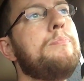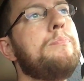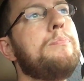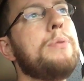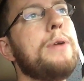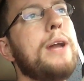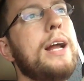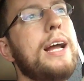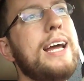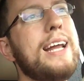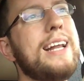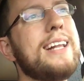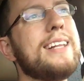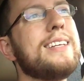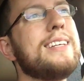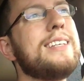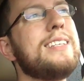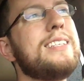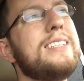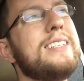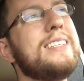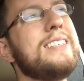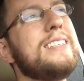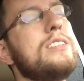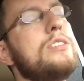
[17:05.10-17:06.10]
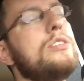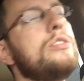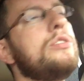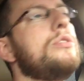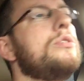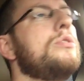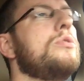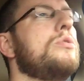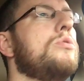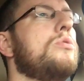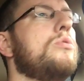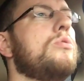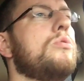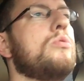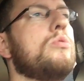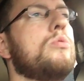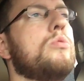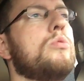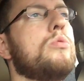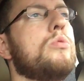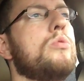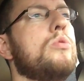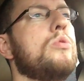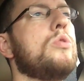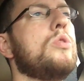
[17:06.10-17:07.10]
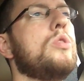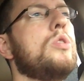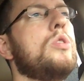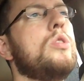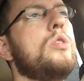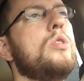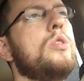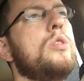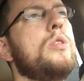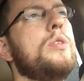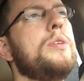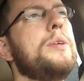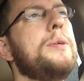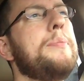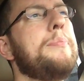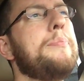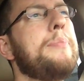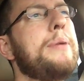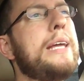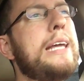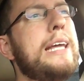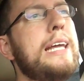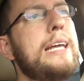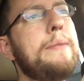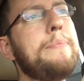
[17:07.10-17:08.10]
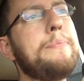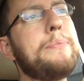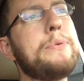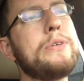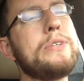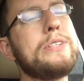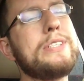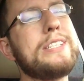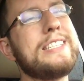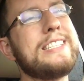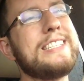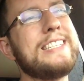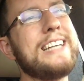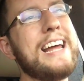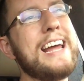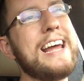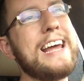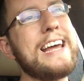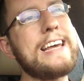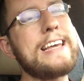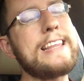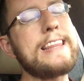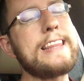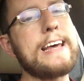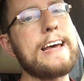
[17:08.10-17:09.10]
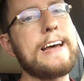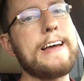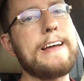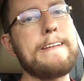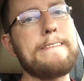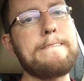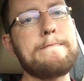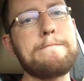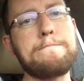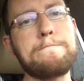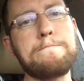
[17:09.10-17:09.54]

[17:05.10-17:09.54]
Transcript: But I got to listen to people say that